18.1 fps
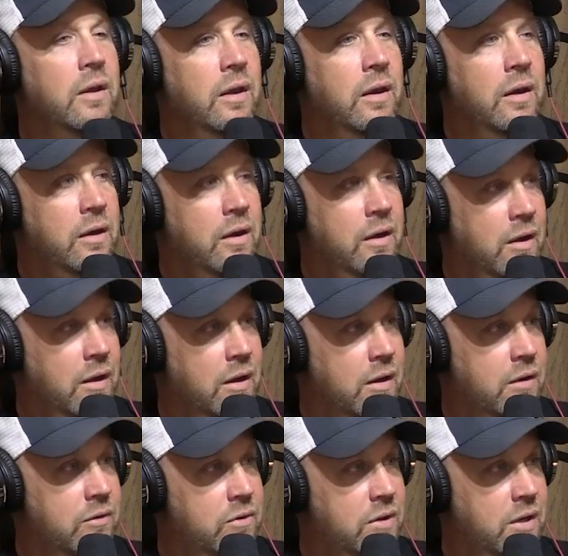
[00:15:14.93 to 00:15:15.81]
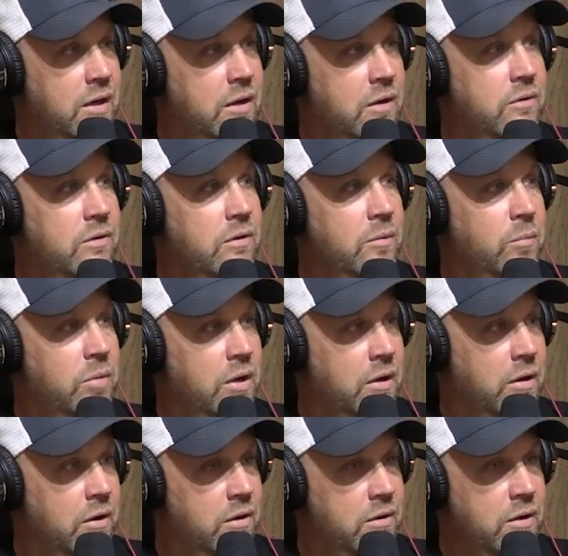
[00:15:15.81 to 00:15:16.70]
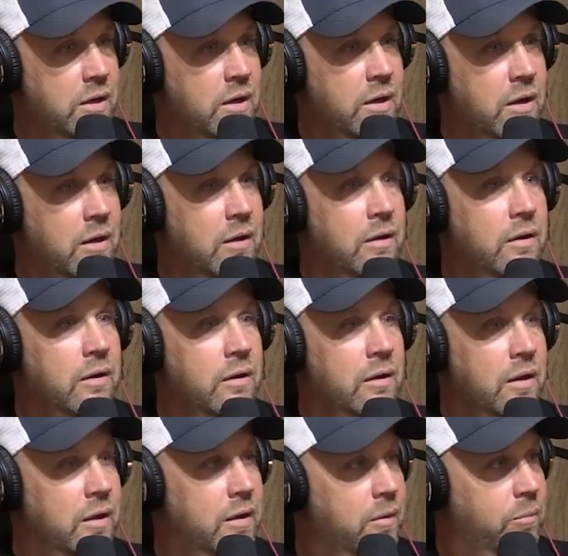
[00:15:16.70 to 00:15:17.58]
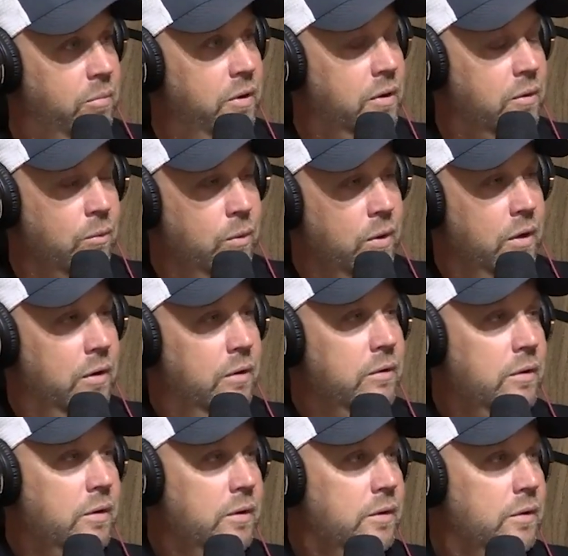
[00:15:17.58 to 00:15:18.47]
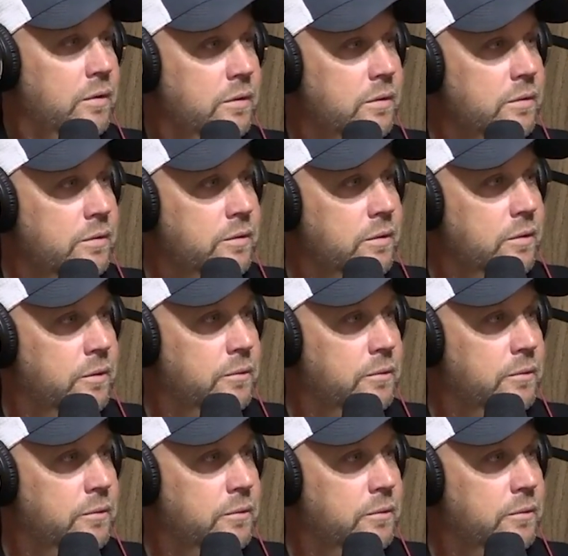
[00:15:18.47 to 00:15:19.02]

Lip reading: and getting on stage and being there at the end and letting them pick a winner. So